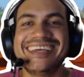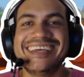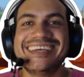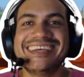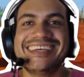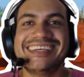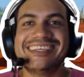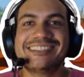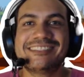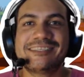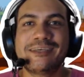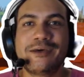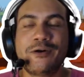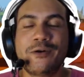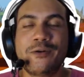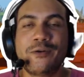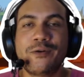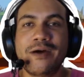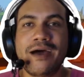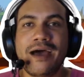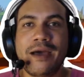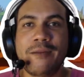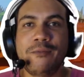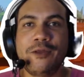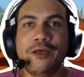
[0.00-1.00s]

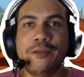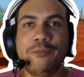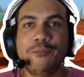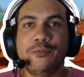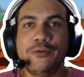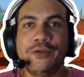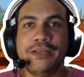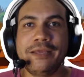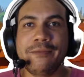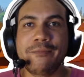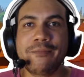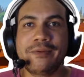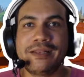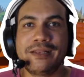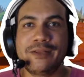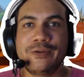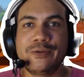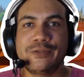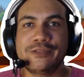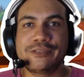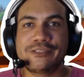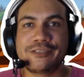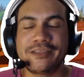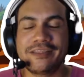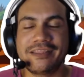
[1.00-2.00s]
So I'm not putting
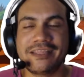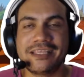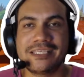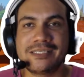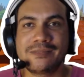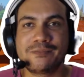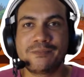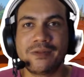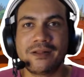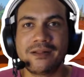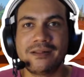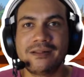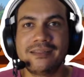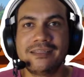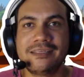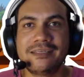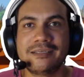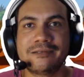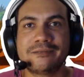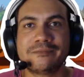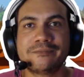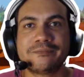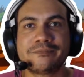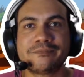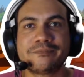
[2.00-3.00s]
balloons on this build
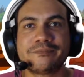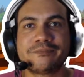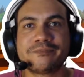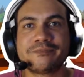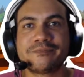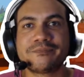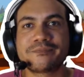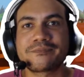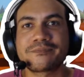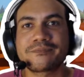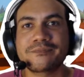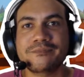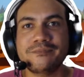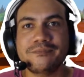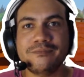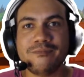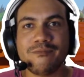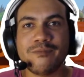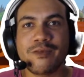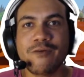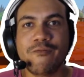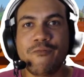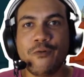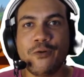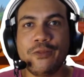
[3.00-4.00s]

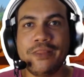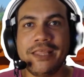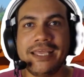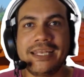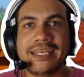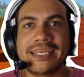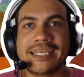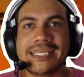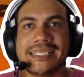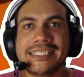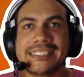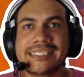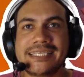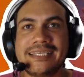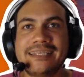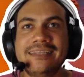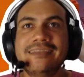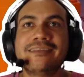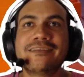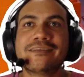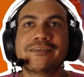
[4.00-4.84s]
for that reason.